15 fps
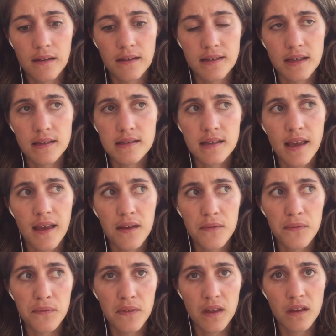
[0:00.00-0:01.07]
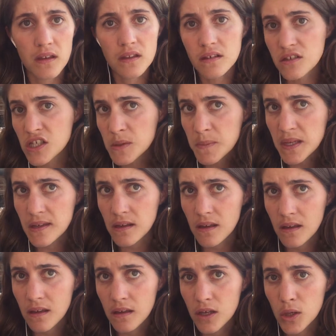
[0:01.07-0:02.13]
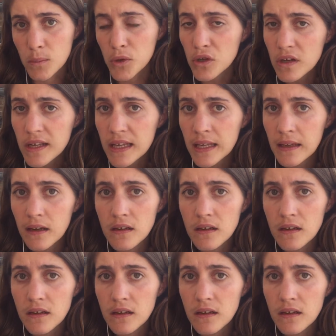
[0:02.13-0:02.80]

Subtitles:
does have an English-speaking community here,